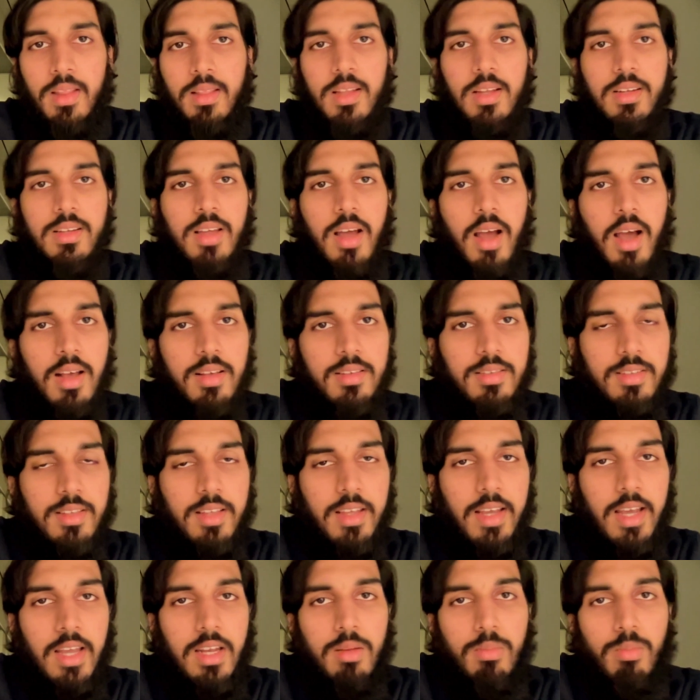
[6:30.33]
the tasks
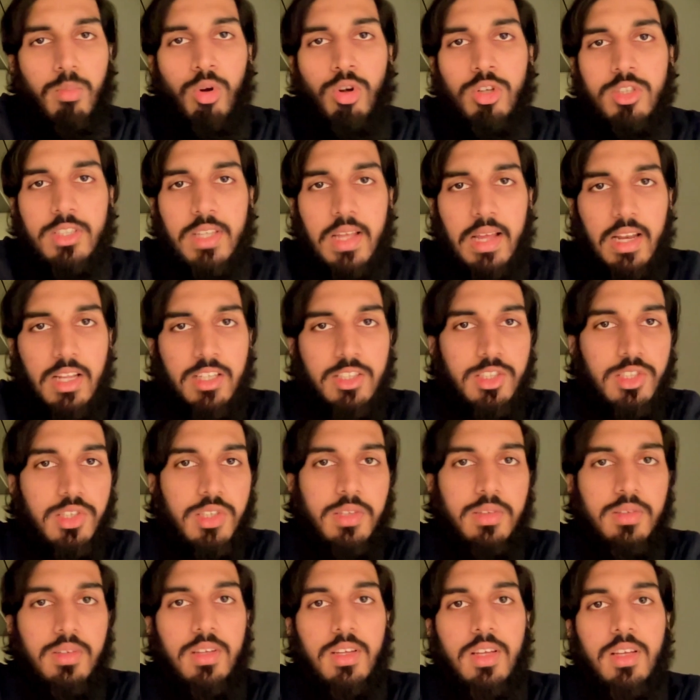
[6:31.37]
get more
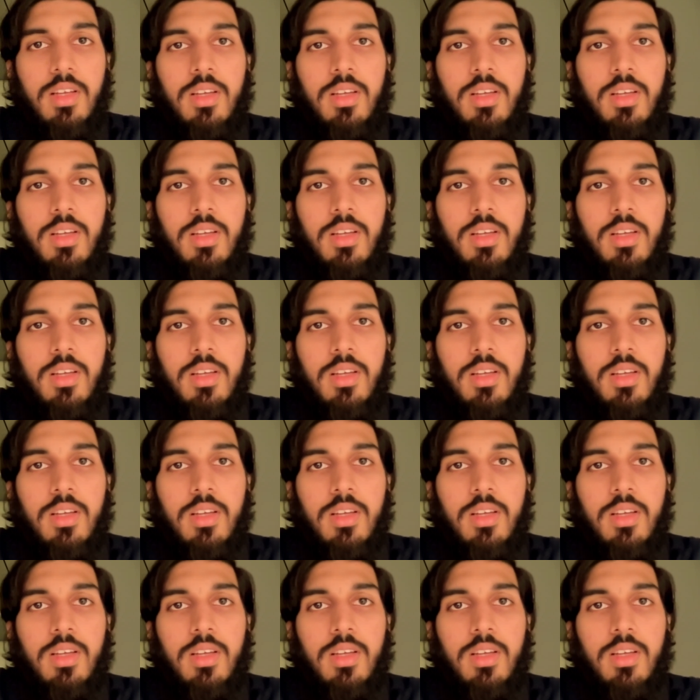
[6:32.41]
challenging,